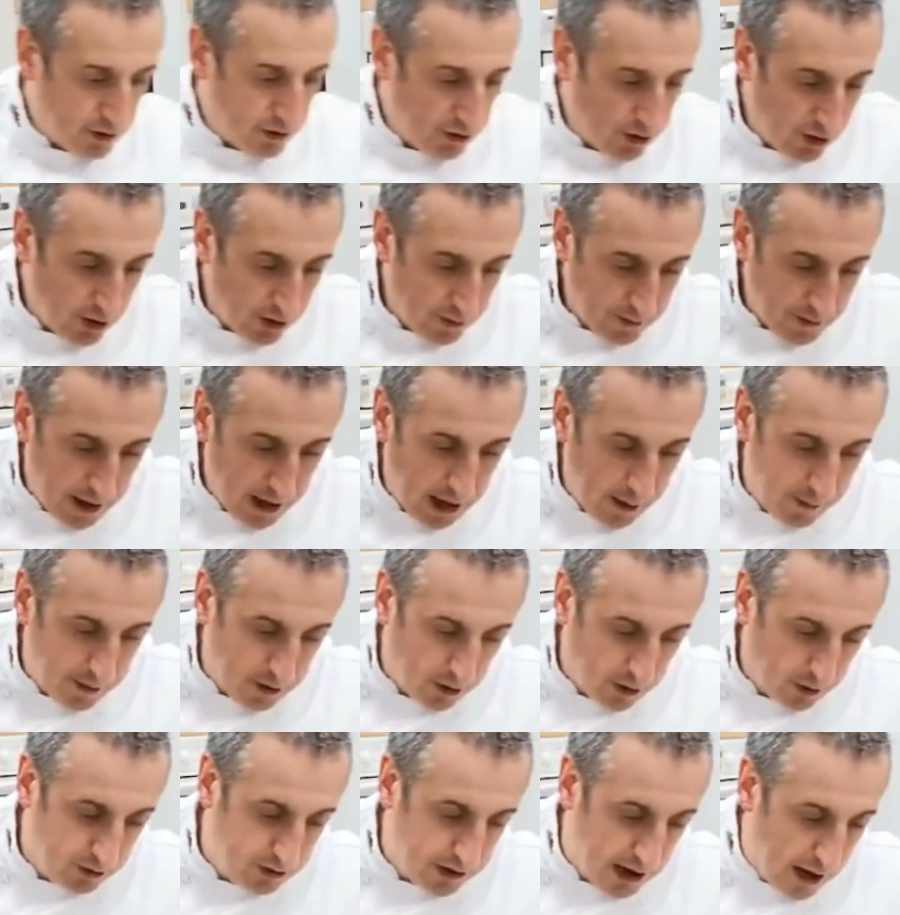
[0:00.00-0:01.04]
so. And then we
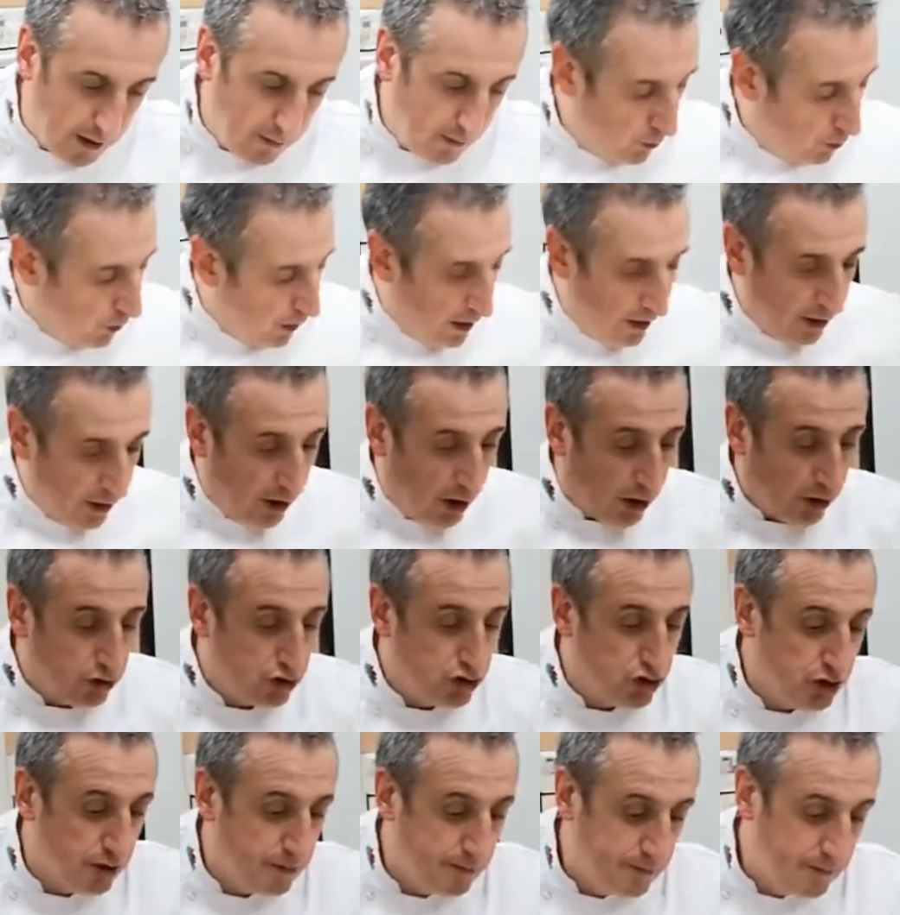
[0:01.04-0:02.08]
go down 1
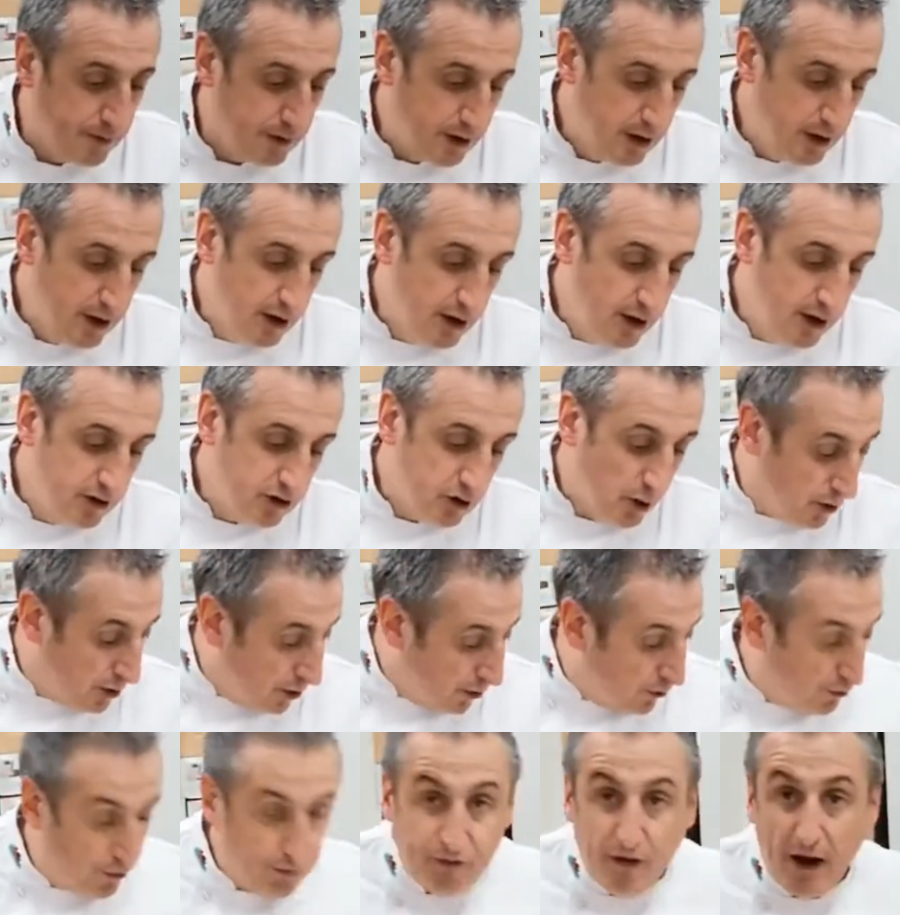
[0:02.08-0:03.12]
notch. So it
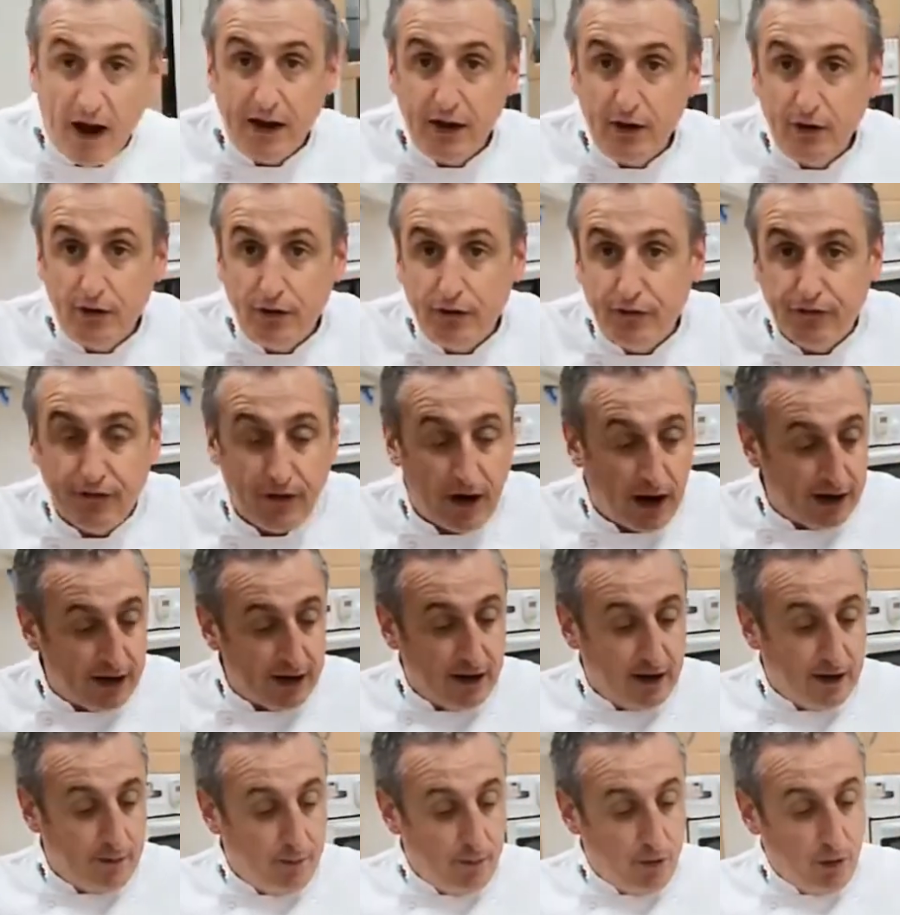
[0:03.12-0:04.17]
goes finer and
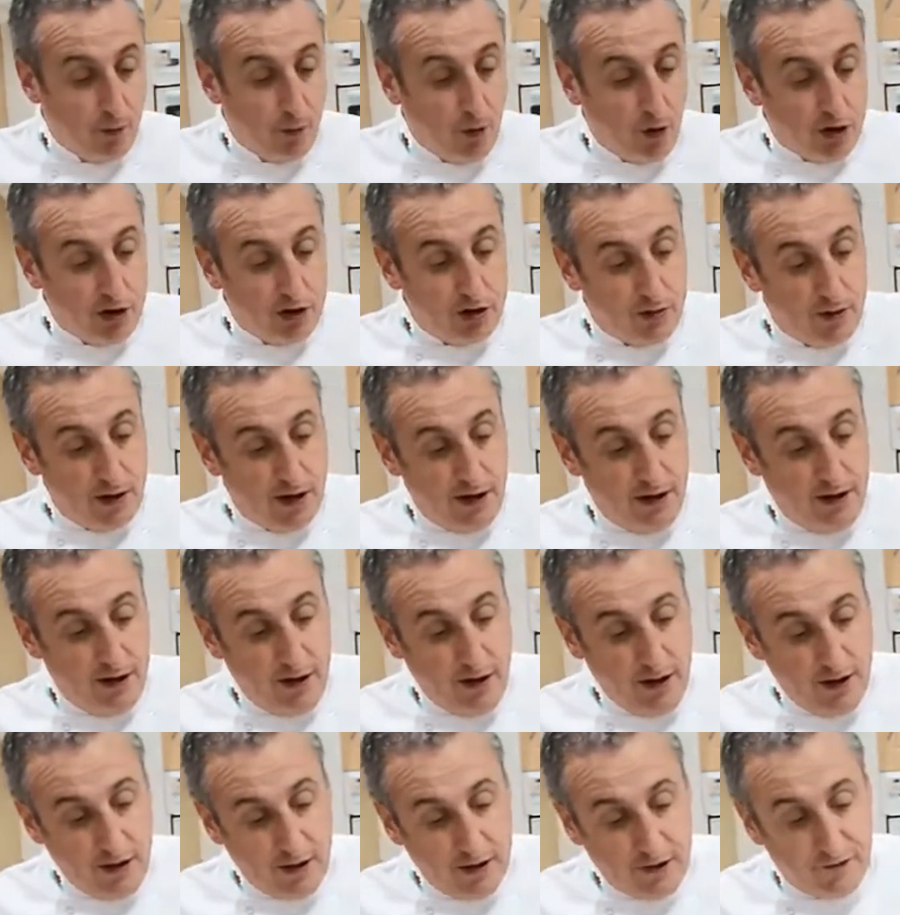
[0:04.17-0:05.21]
finer, and the more you do
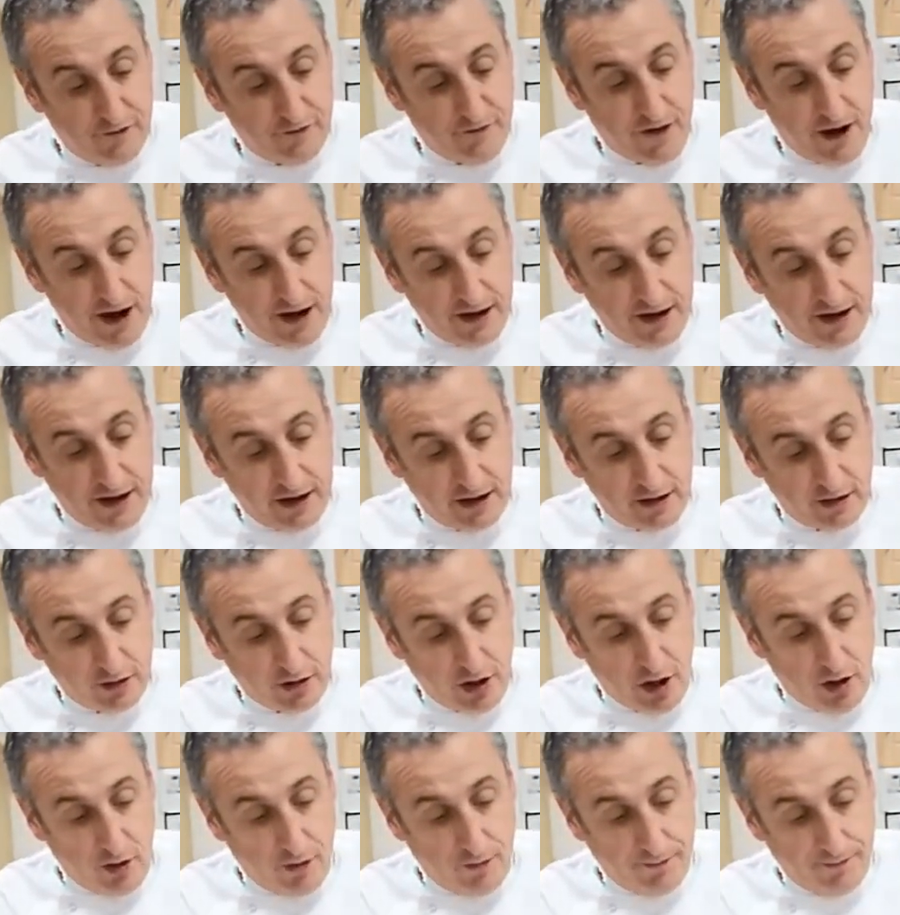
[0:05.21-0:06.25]
it, the finer it'll
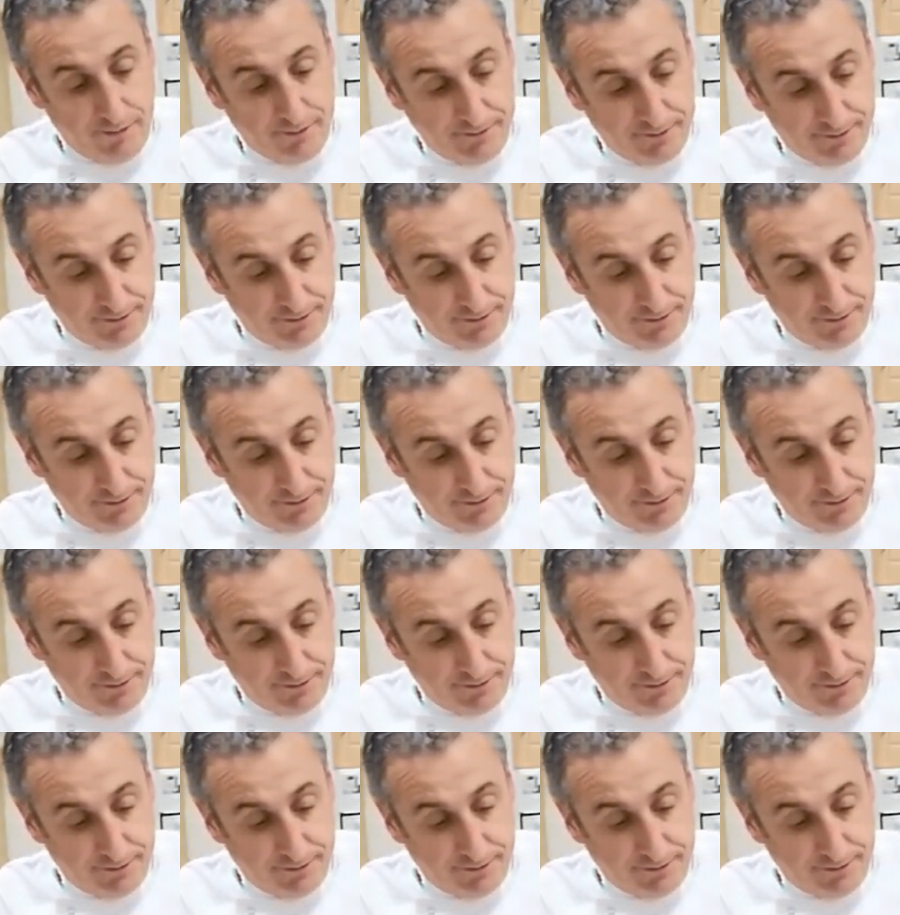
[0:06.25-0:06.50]
go.